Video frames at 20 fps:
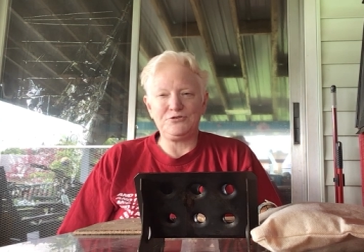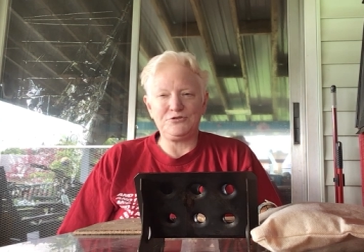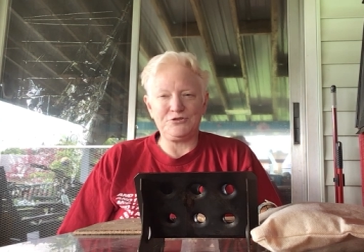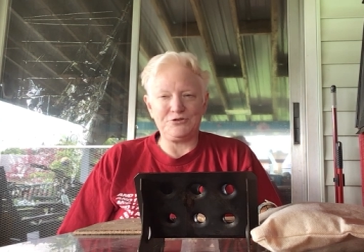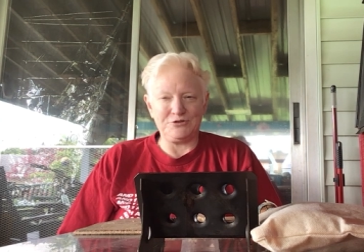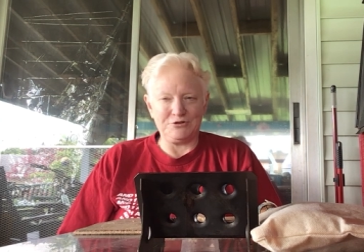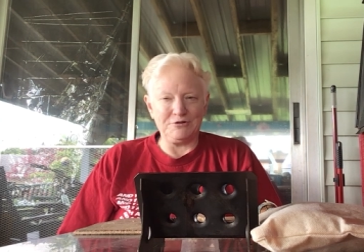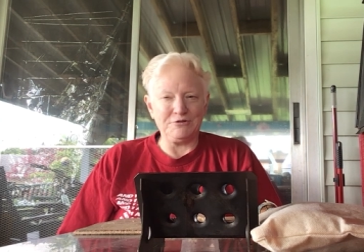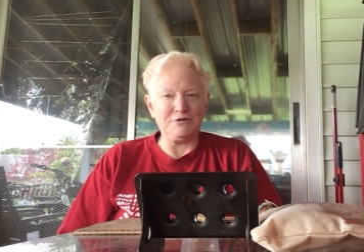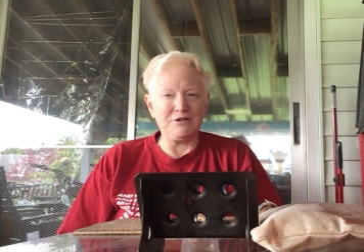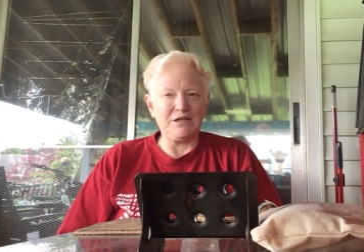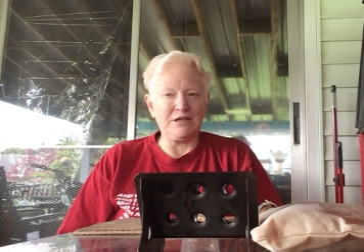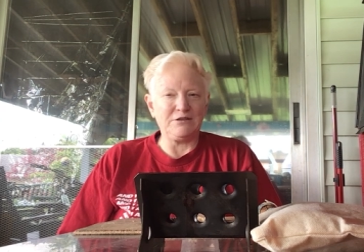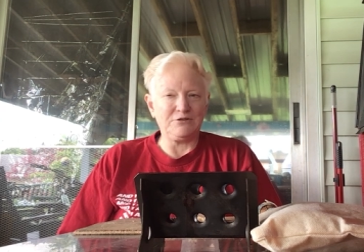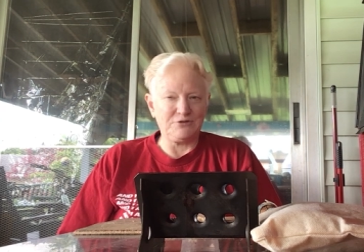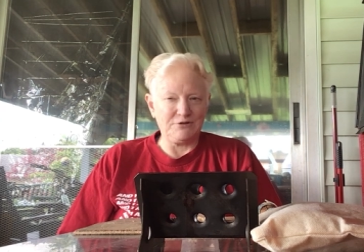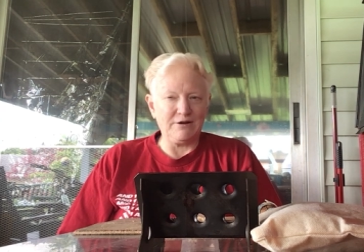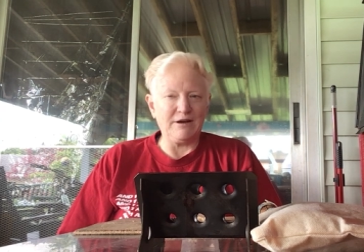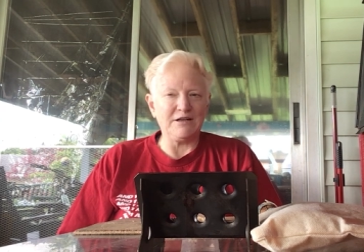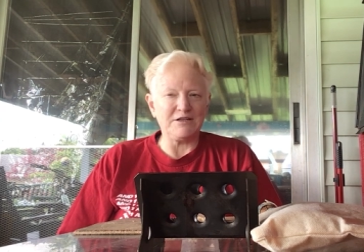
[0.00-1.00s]
journey
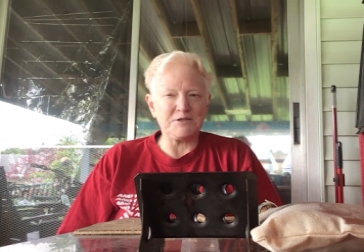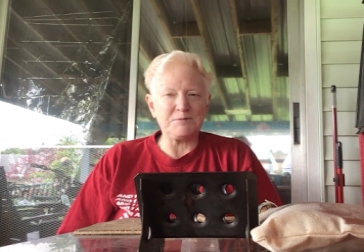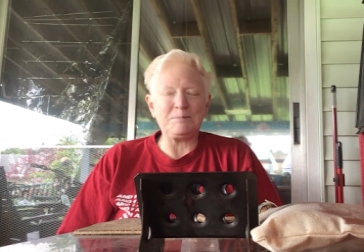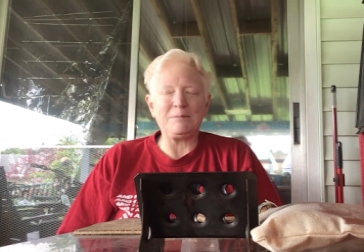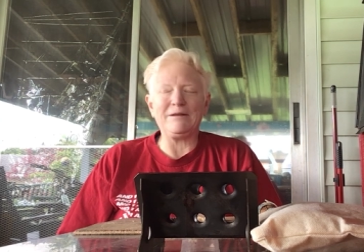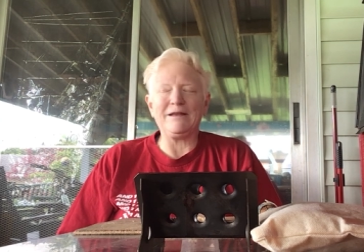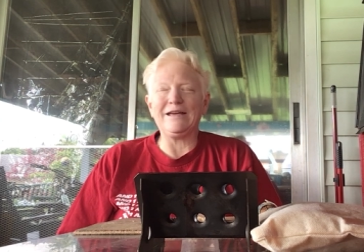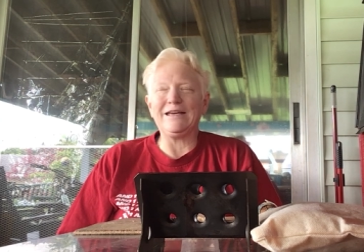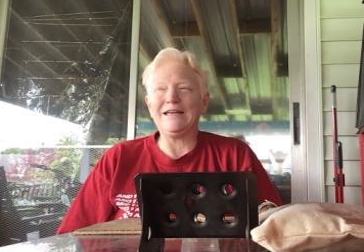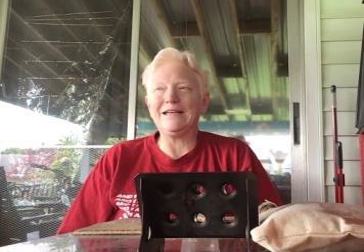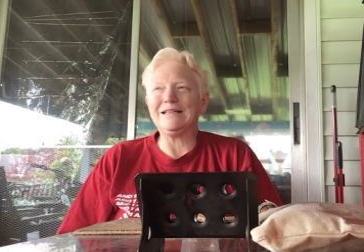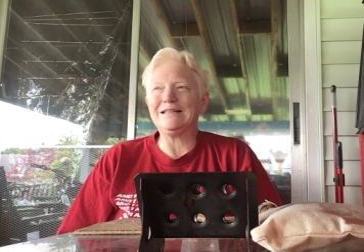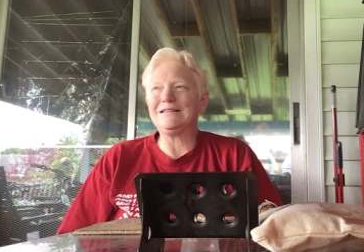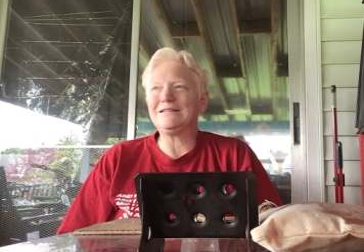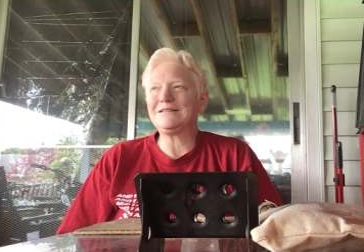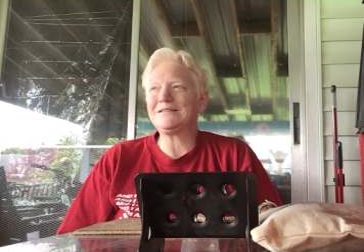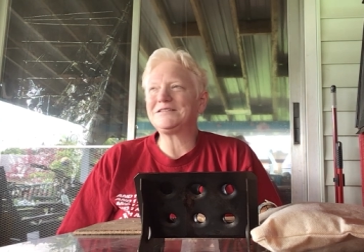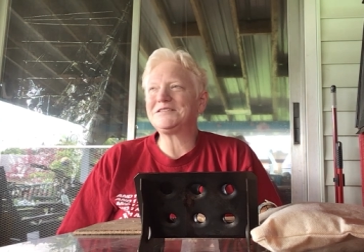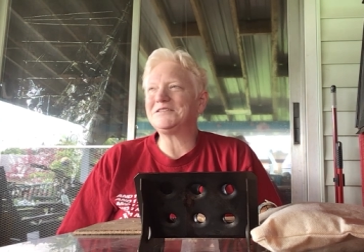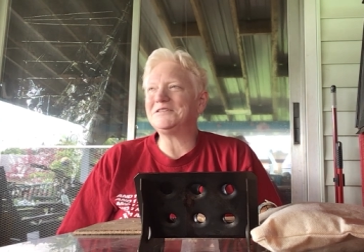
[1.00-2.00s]
and transplant.
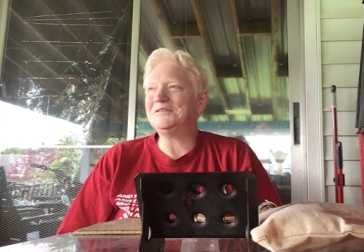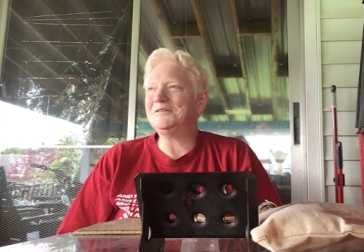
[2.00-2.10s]
So,